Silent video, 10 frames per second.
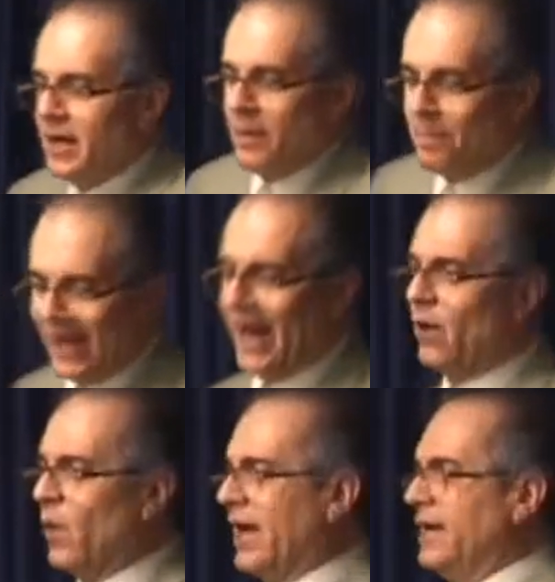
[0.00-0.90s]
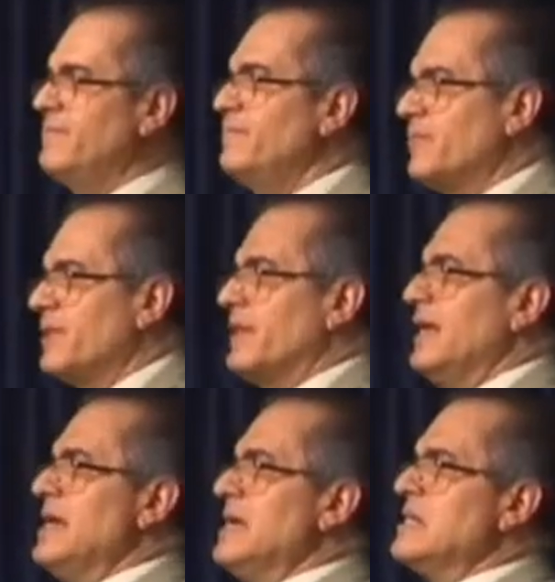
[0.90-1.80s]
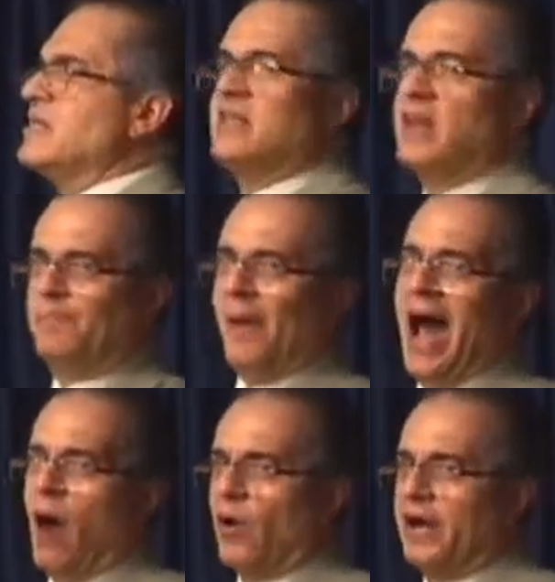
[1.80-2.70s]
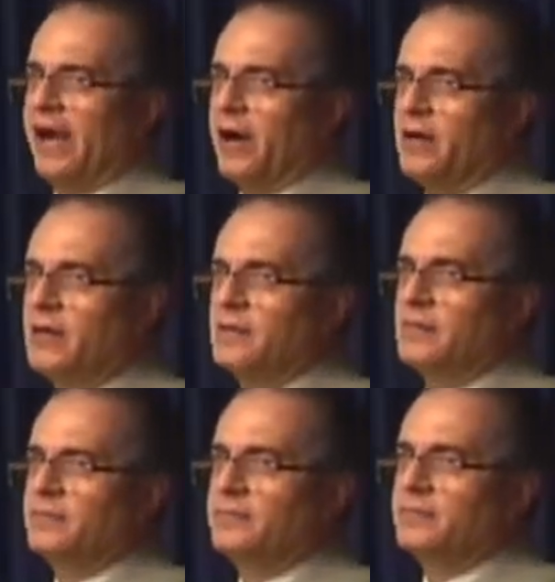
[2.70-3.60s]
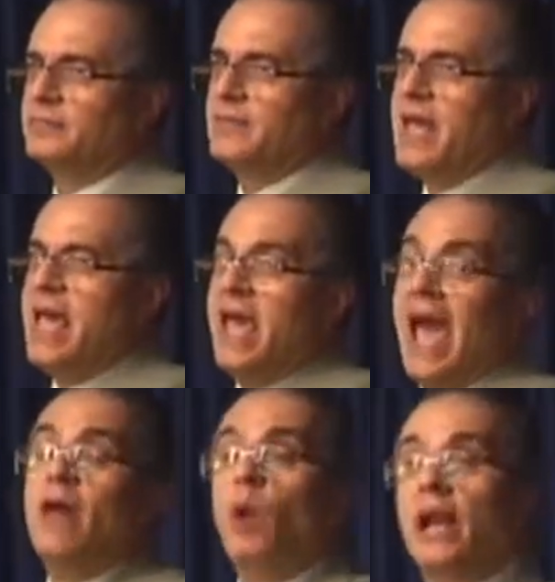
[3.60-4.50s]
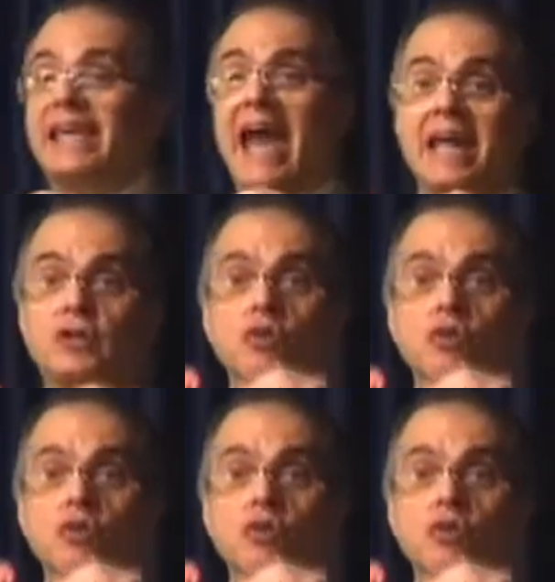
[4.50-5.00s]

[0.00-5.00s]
but anyway, see the power here. And we'll get into